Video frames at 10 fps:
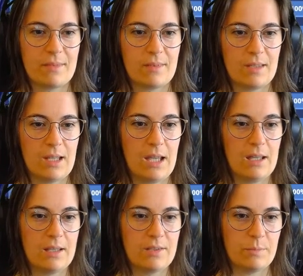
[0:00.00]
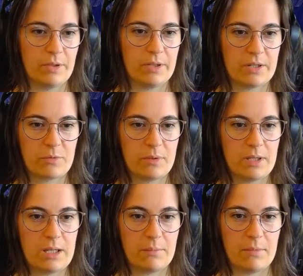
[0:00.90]
Let's build an
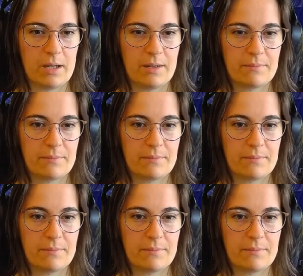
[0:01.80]
astrobelenium mine.